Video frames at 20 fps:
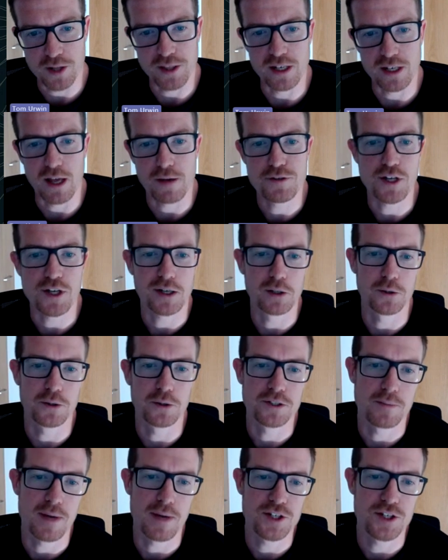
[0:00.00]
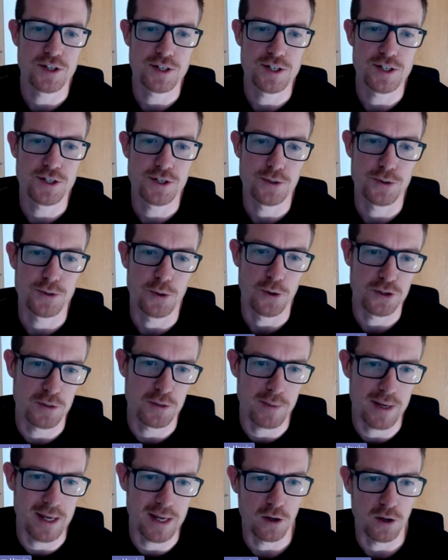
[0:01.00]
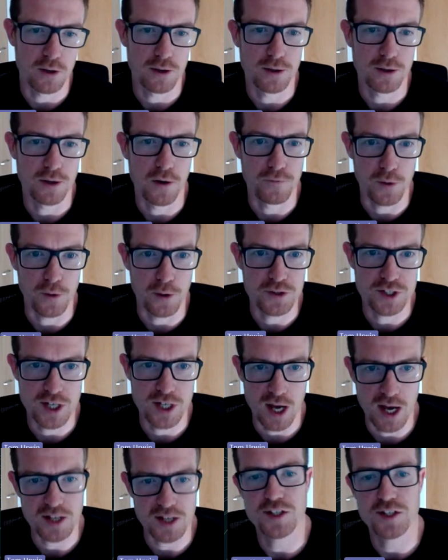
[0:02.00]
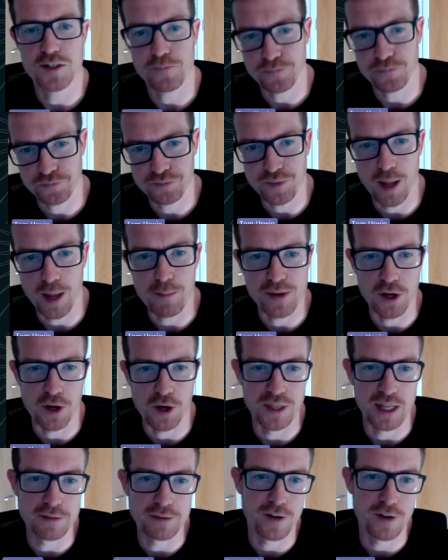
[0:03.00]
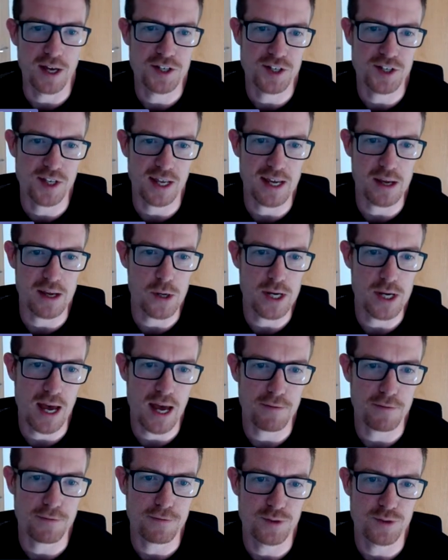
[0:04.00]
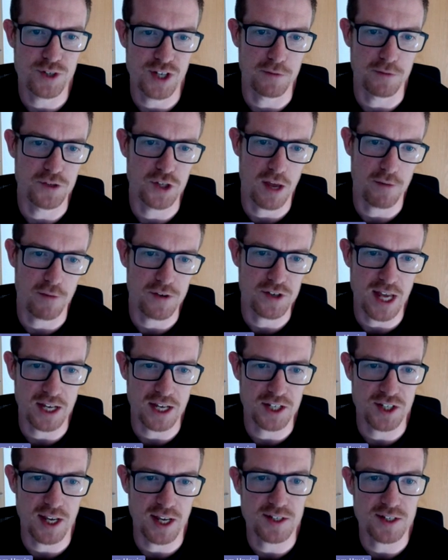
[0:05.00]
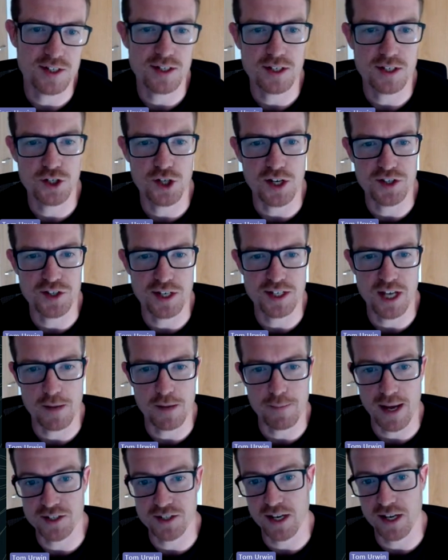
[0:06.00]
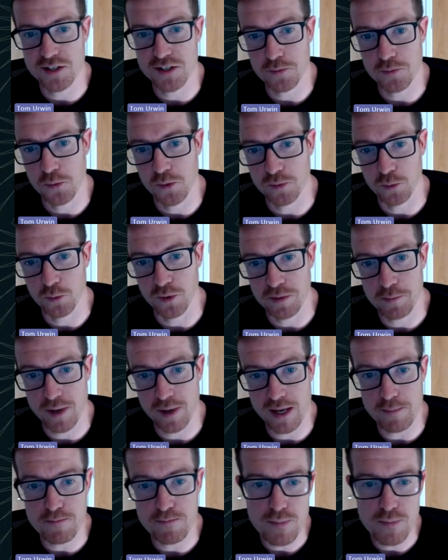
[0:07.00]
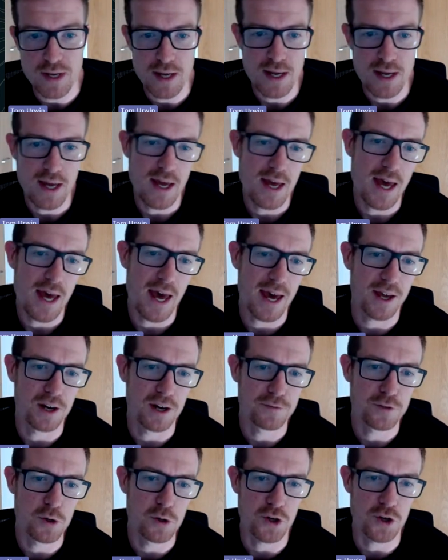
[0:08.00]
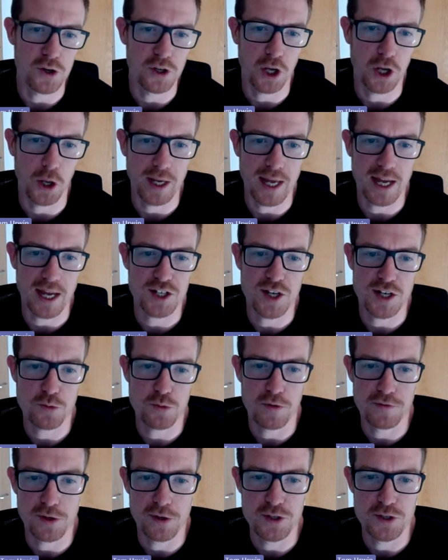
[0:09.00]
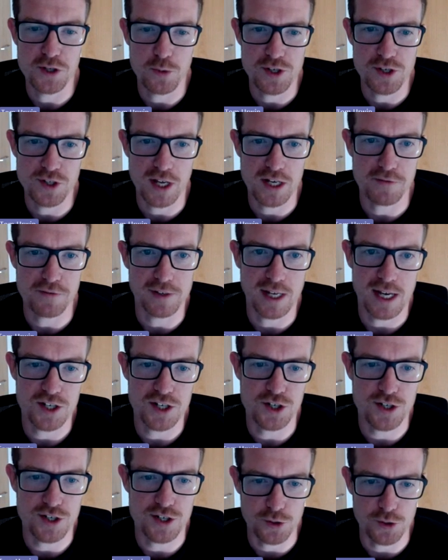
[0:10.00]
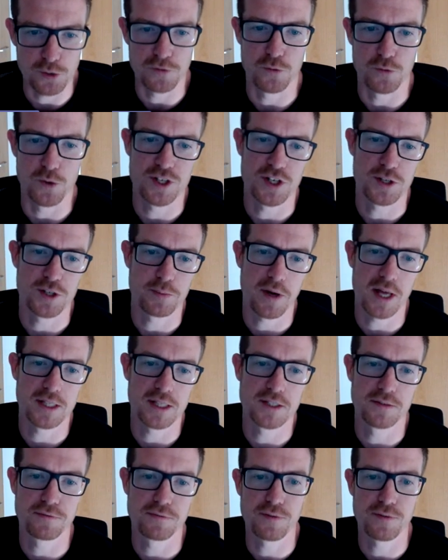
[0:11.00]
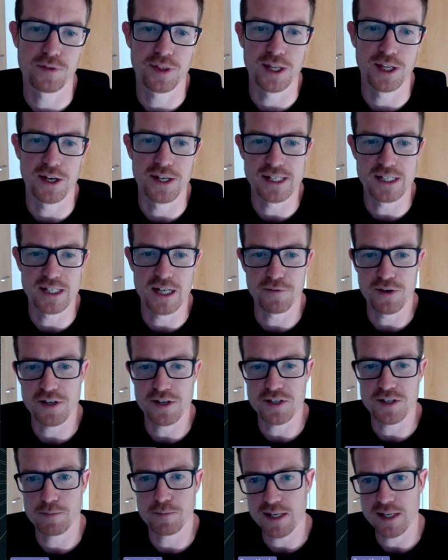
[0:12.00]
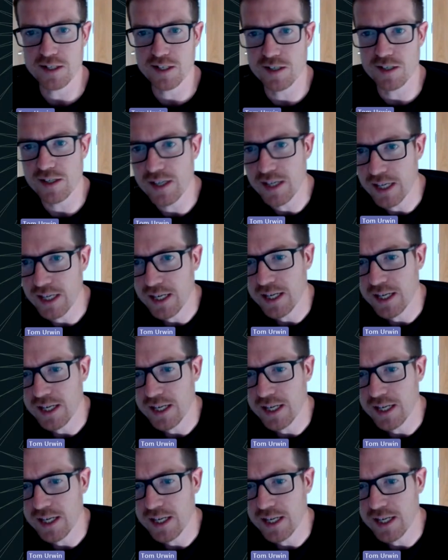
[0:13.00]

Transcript: well, the lifecycle automation to automate a lot of those tasks, And beyond their first day, we have self-service access, just-in-time access with PIM, and of course, ongoing access reviews and recertifications, all of which is part of the ID governance piece.